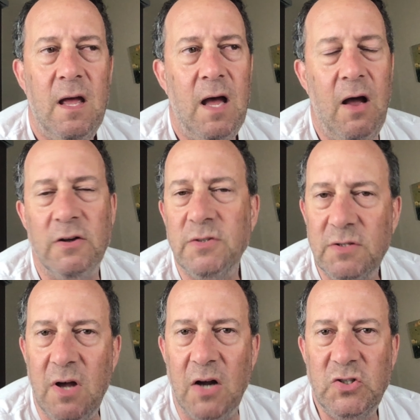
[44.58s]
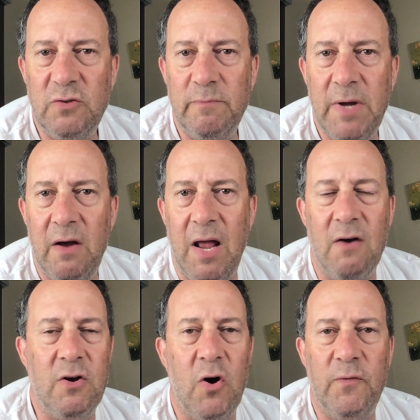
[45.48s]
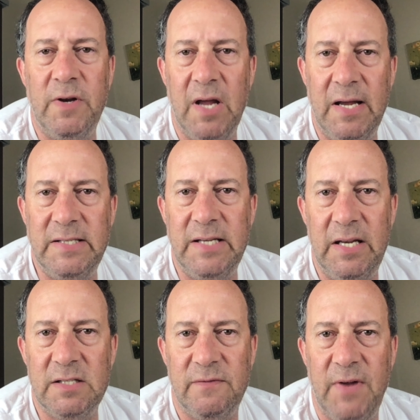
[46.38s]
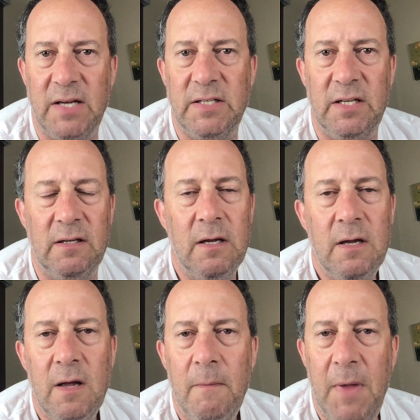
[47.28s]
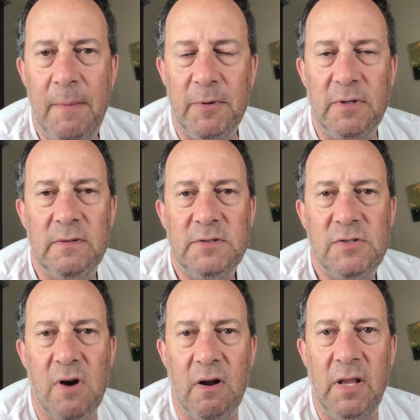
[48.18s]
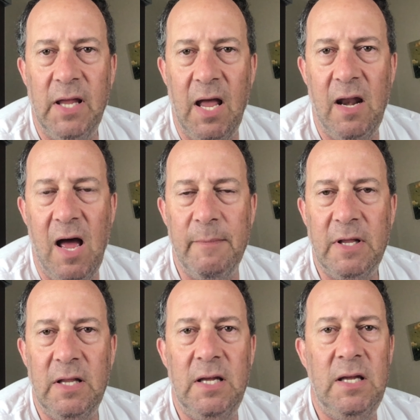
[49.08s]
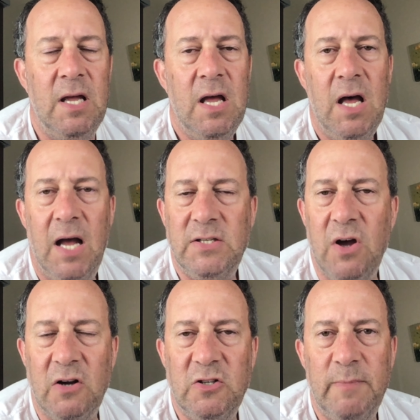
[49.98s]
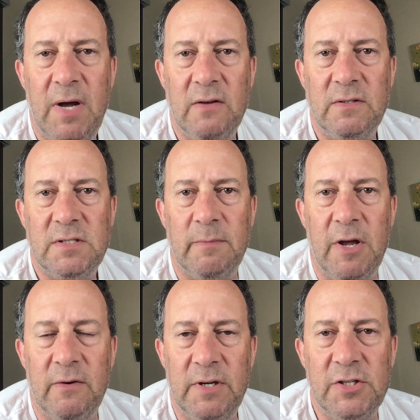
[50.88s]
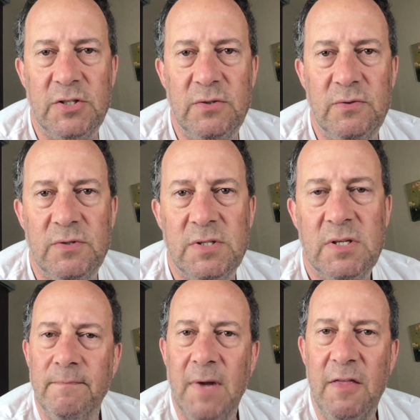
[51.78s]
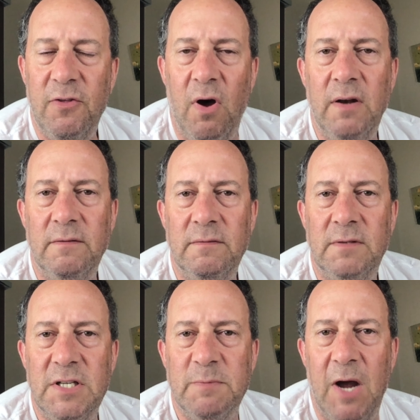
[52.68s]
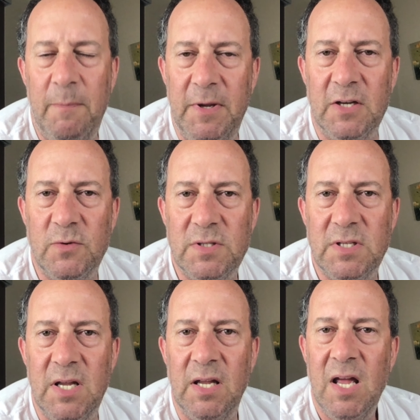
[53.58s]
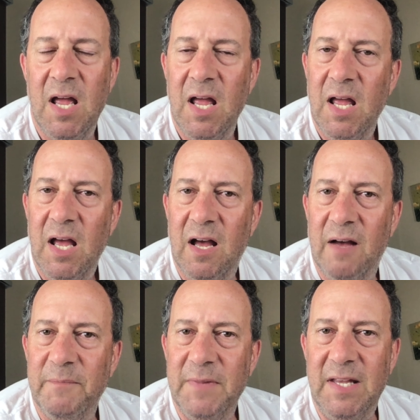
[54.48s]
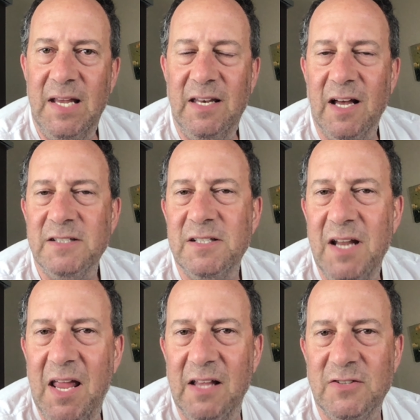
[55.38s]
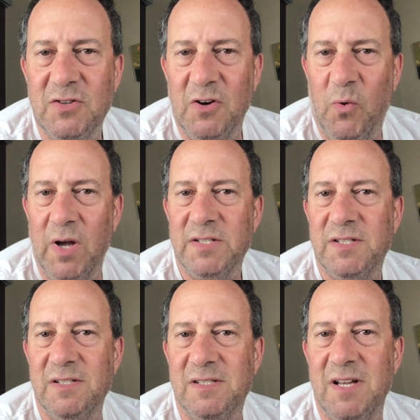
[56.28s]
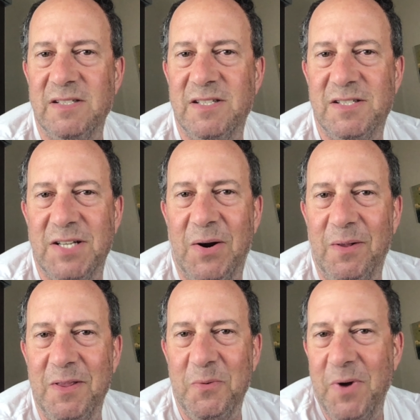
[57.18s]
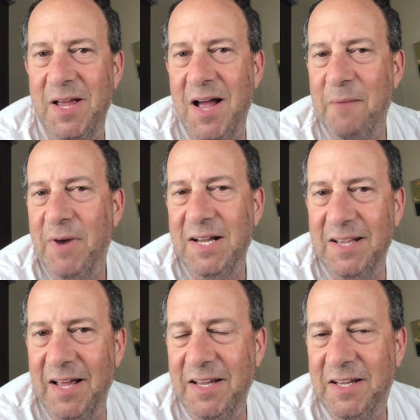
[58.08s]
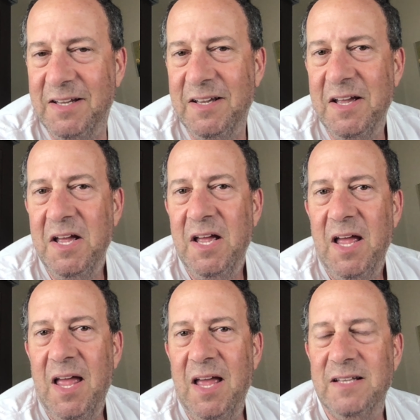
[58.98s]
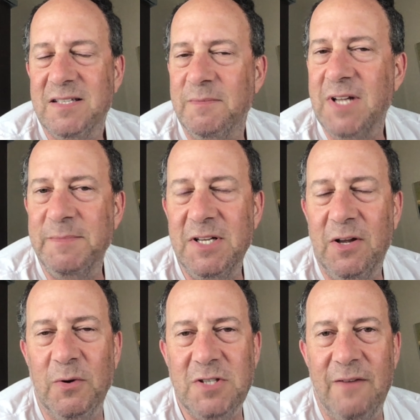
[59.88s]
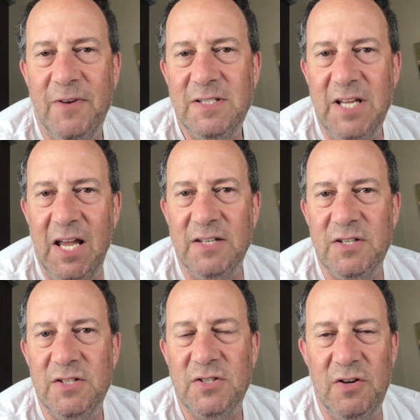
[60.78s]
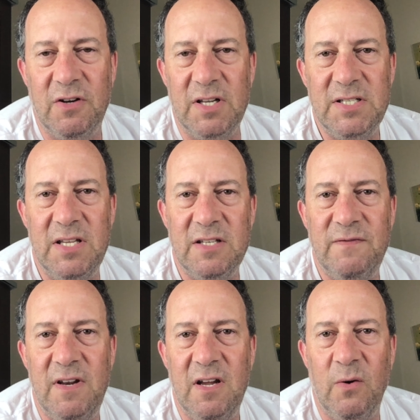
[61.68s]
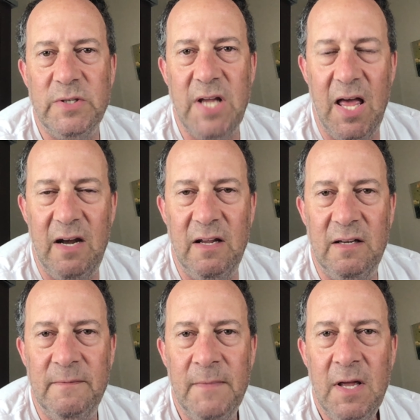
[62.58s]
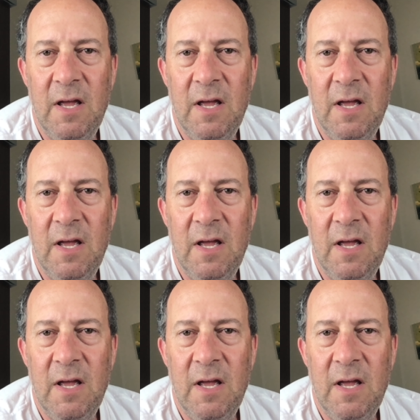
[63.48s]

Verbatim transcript: I also talked to him about how COVID nineteen is affecting people struggling economically. I talked to him about some other issues. I thought this might be interesting. Um, he doesn't answer questions necessarily the way I might like, and sometimes he goes off on tangents, so you're going to see this video as edited.